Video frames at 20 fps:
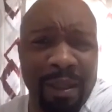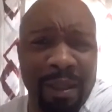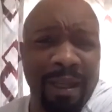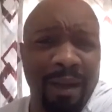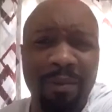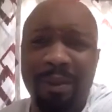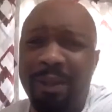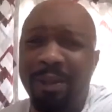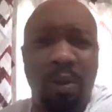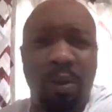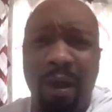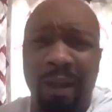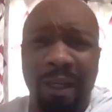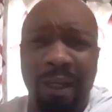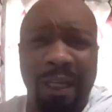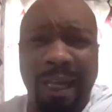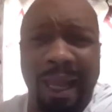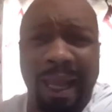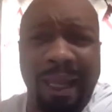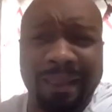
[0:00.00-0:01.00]
I want to do all of
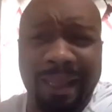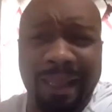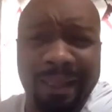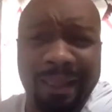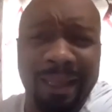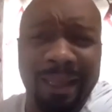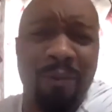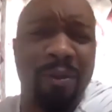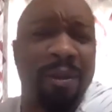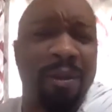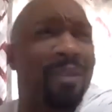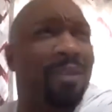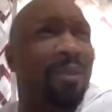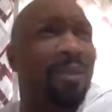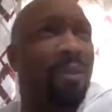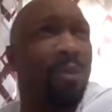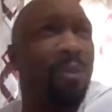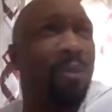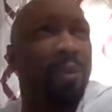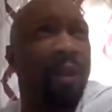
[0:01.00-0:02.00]
that. I think I want to do that.